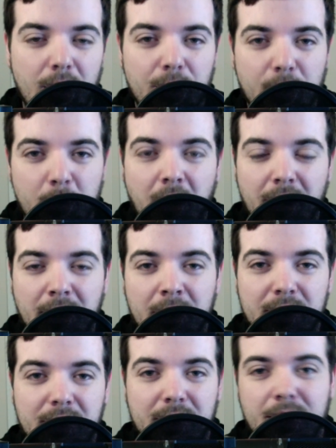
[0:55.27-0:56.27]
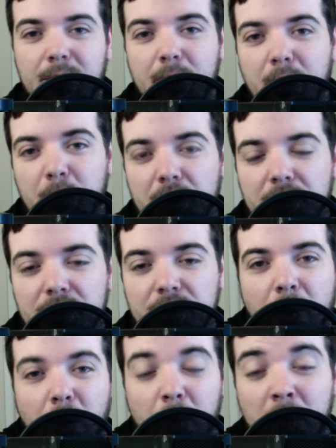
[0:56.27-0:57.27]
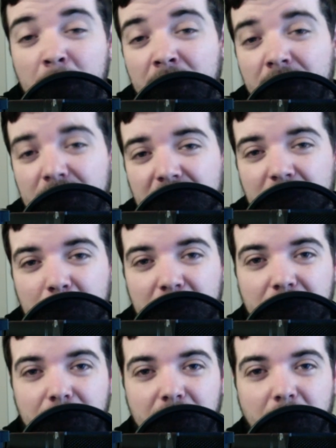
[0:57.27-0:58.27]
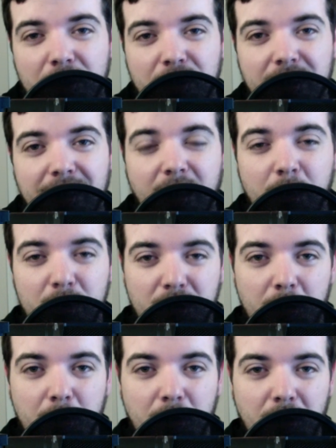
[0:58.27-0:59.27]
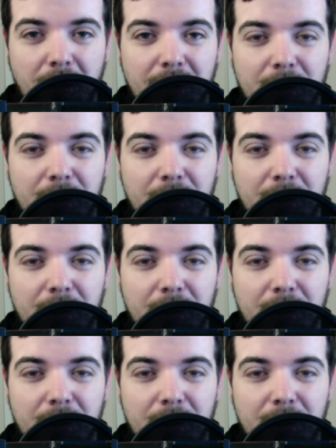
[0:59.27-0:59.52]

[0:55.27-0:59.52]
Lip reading: from audience members, or maybe there's a specific question that comes up a lot,